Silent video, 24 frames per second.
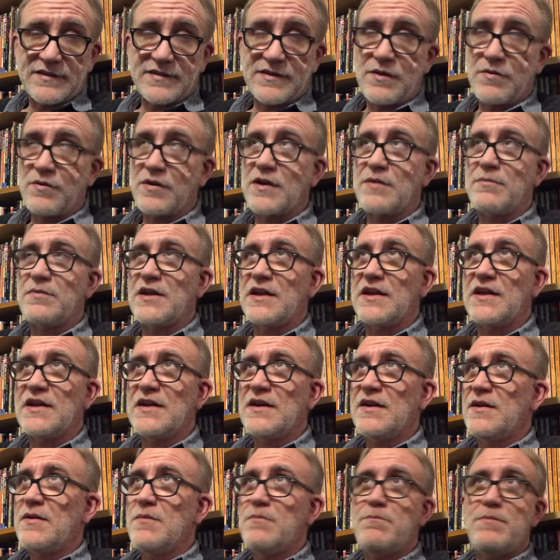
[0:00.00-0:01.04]
They were going to be
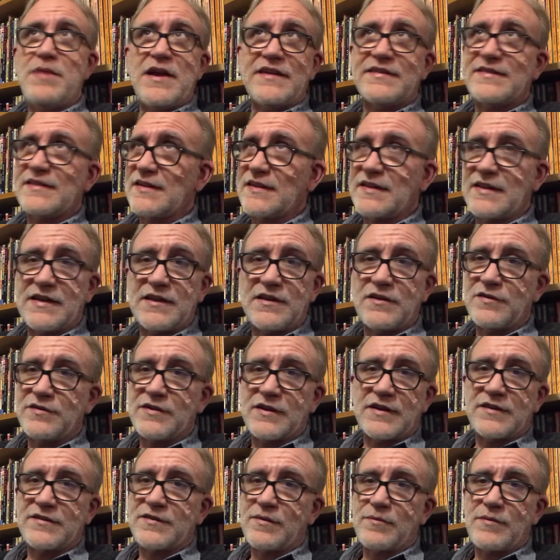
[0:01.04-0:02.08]
basically
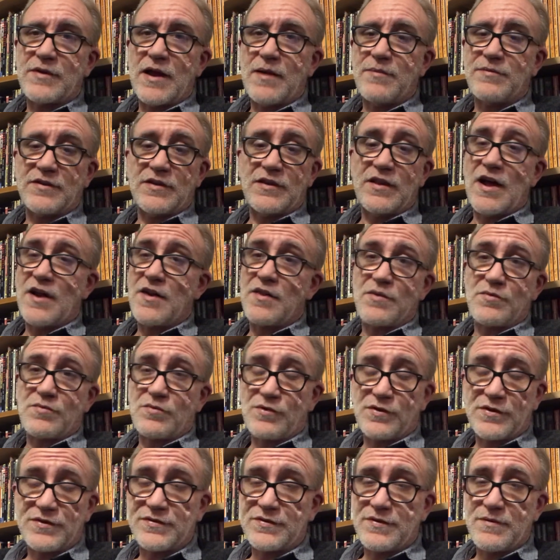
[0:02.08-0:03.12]
using sometimes a lot of the
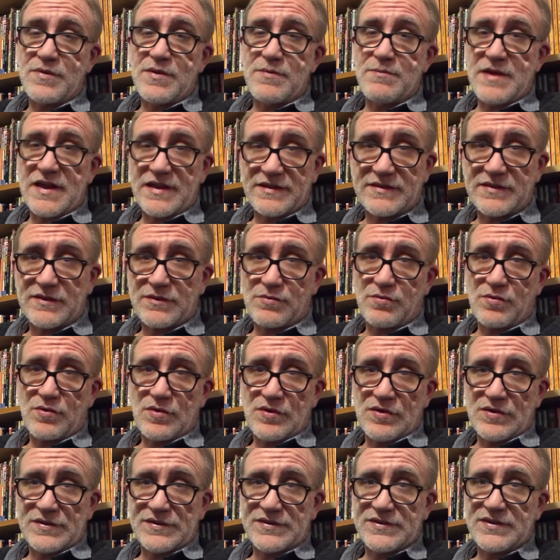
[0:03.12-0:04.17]
rules from the basic
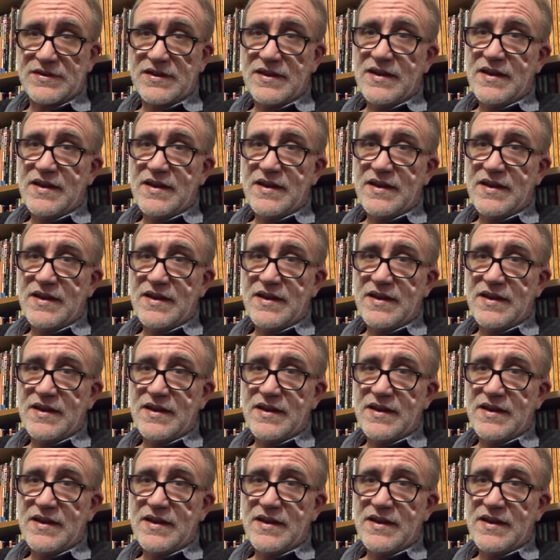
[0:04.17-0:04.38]
rules,